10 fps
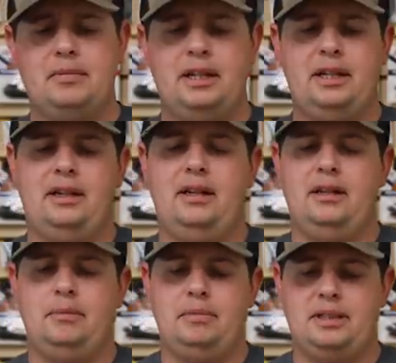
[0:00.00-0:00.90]

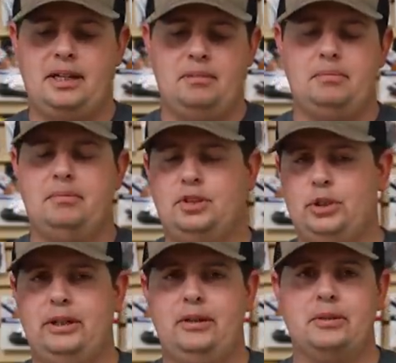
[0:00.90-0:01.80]
that's gonna
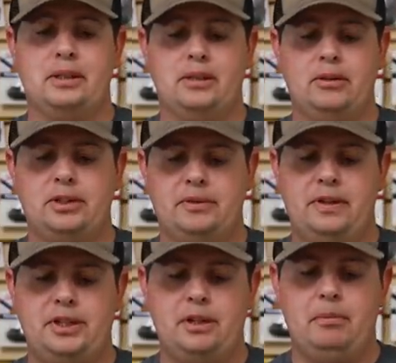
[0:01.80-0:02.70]
trigger those lethargic
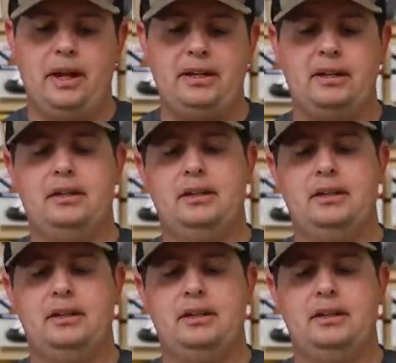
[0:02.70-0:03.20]
fish into biting.